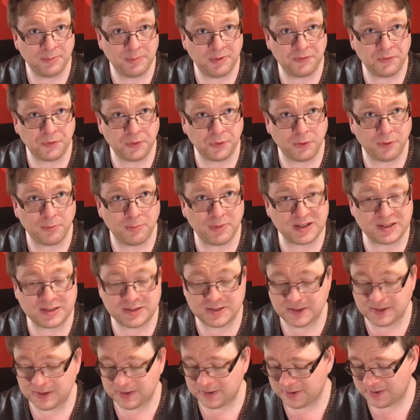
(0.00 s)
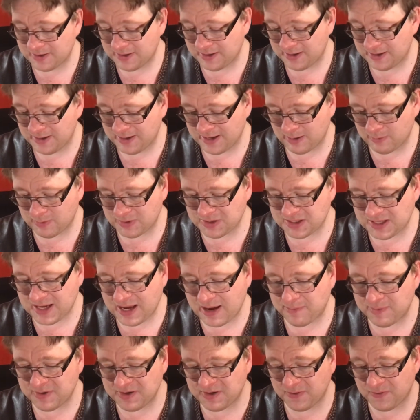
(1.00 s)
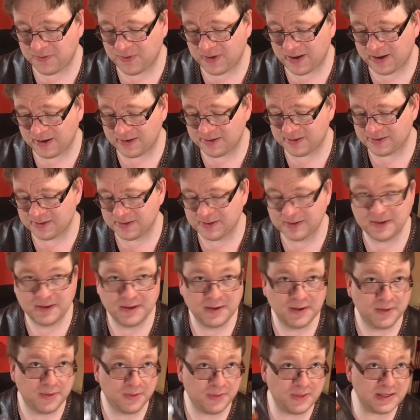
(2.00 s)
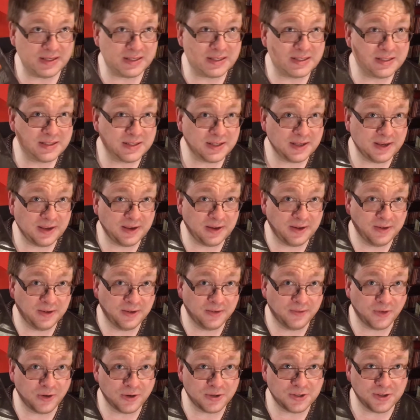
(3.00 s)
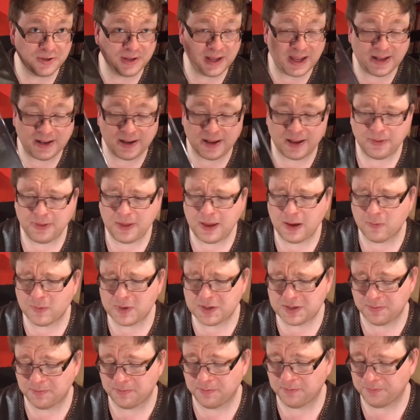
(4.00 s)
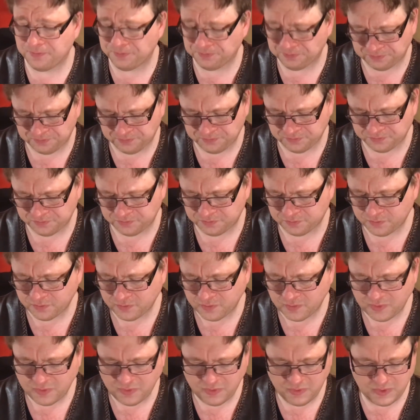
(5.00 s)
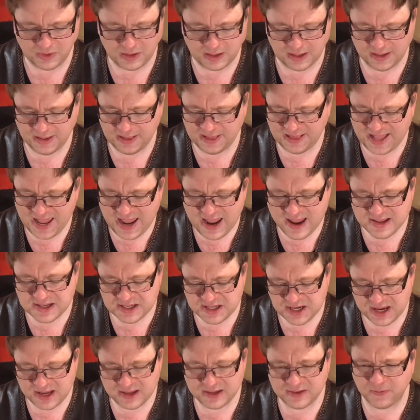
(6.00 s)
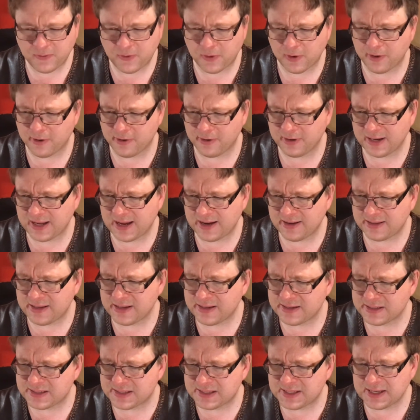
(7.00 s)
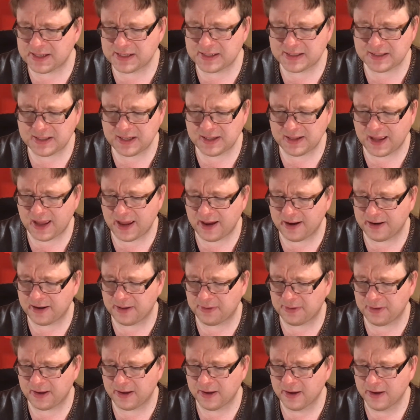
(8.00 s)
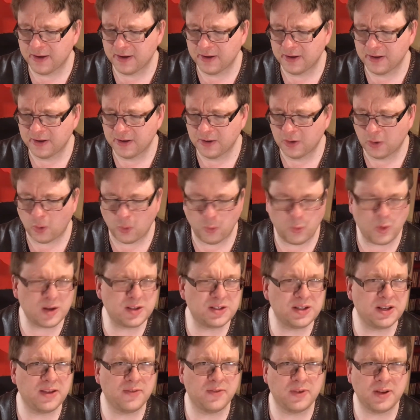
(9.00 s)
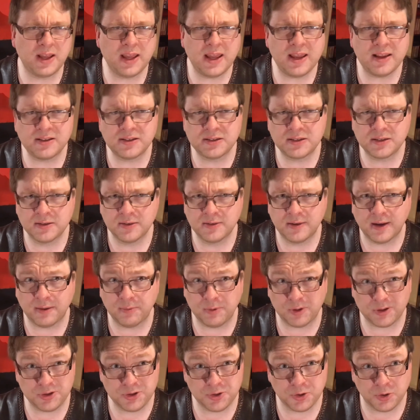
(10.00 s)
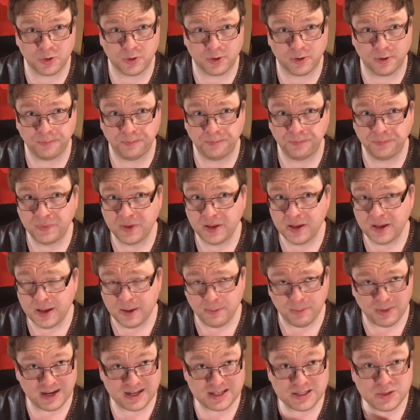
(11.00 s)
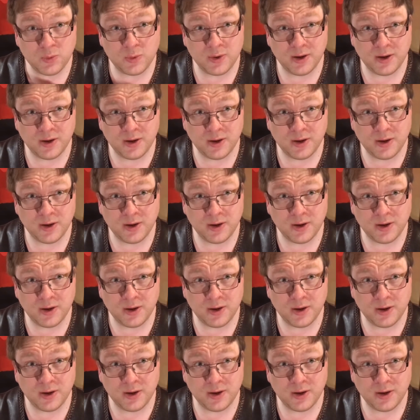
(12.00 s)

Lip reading: before, but I was happy to find this version, and I think it was a late hit for her, 1969, I think, or was it even a hit? I'm not sure, but it's